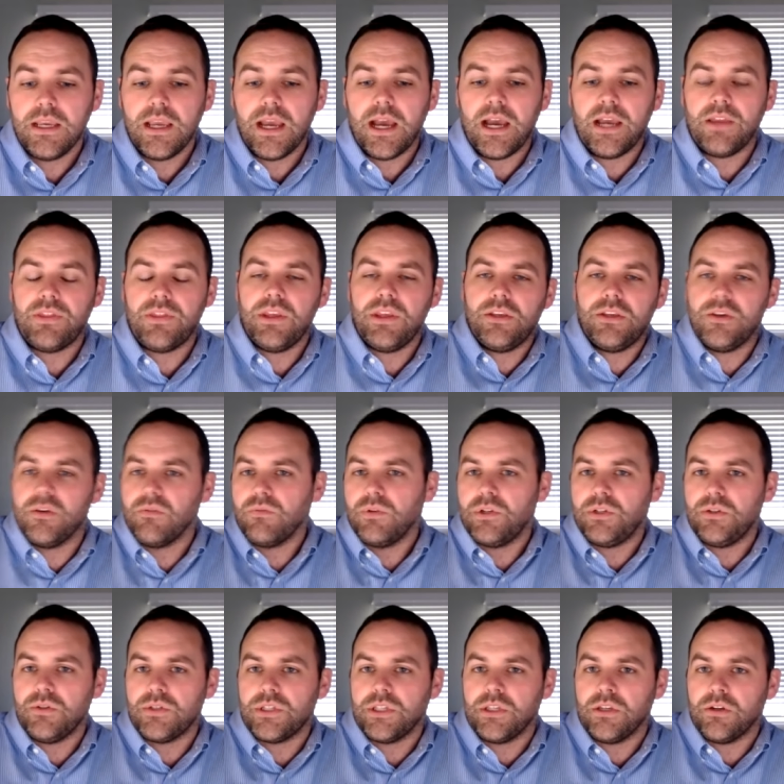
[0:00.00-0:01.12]
I think you're
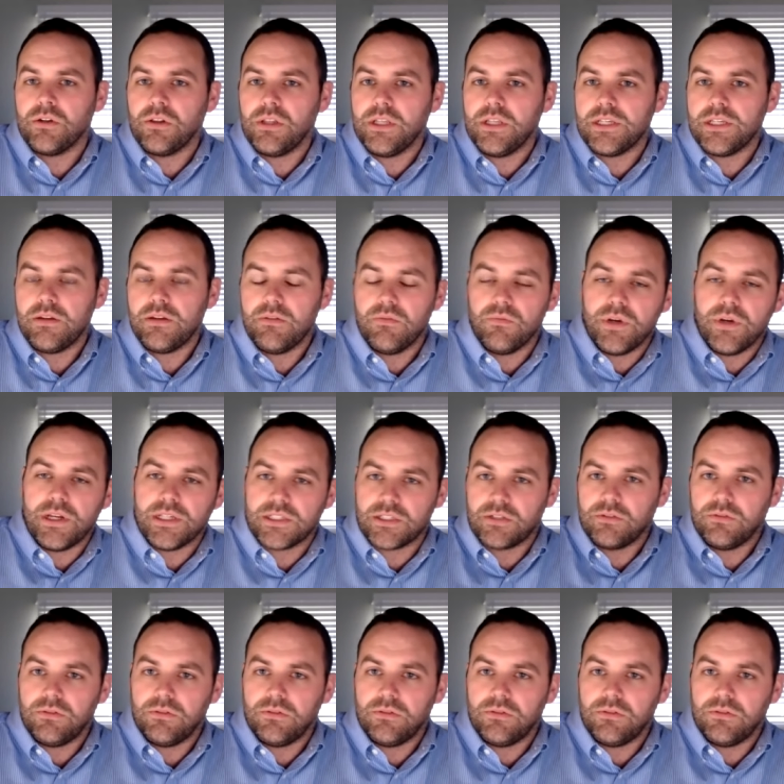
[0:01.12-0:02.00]
reducing your risk